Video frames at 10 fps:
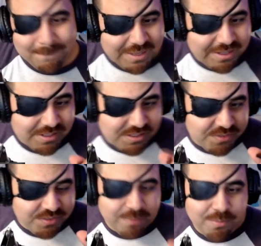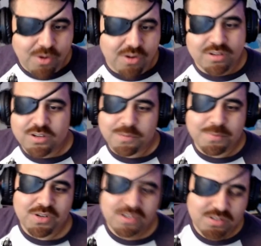because of Cabal.
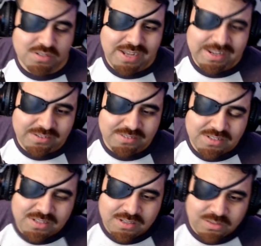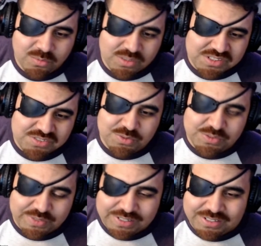Cabal kind of was
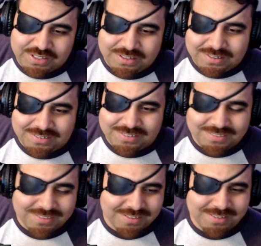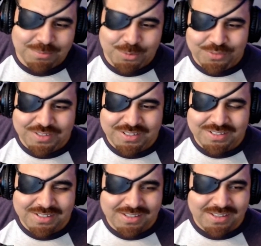really good in the movie
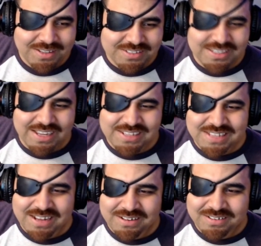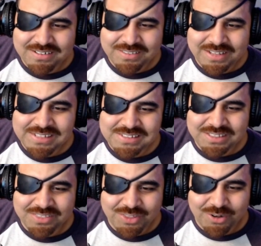because he has that
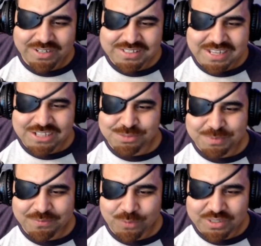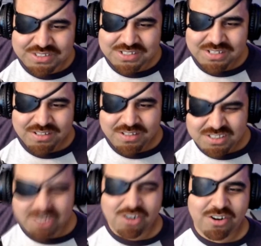1930s henchman voice. He
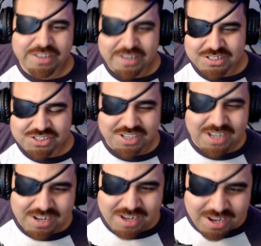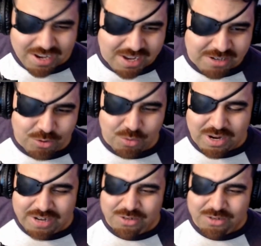said, "Oh yeah, see, I know,